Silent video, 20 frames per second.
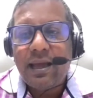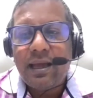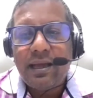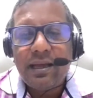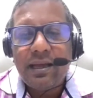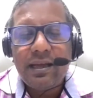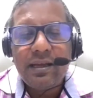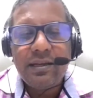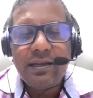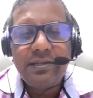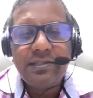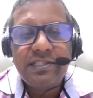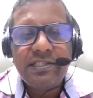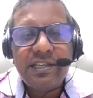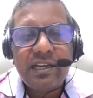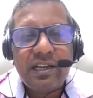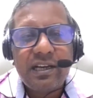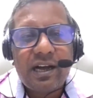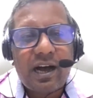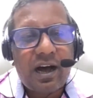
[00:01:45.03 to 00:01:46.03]

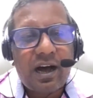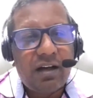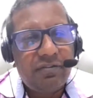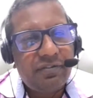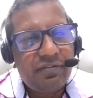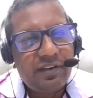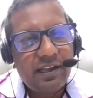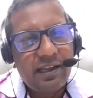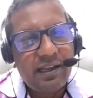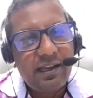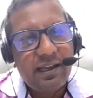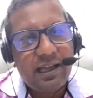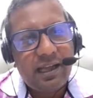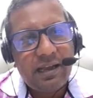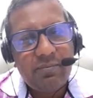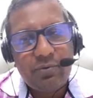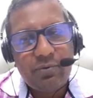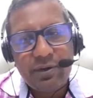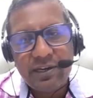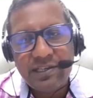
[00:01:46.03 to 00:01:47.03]
as a half-day
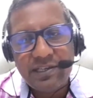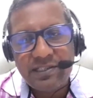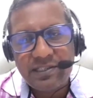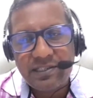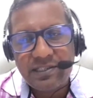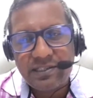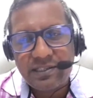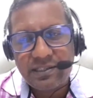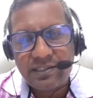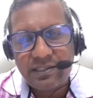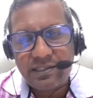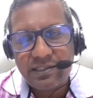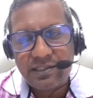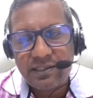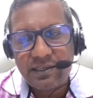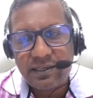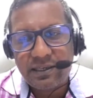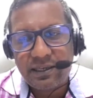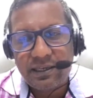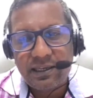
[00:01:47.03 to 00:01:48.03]
library
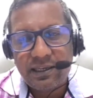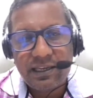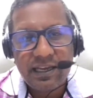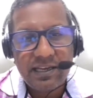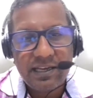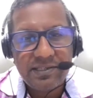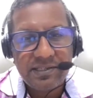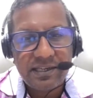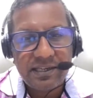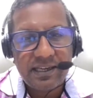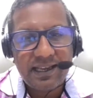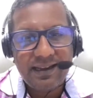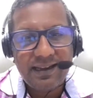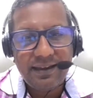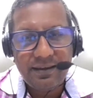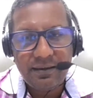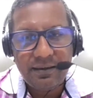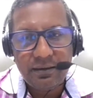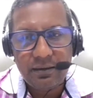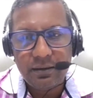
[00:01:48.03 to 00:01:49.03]
assistant in
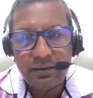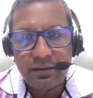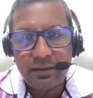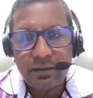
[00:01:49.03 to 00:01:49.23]
KZN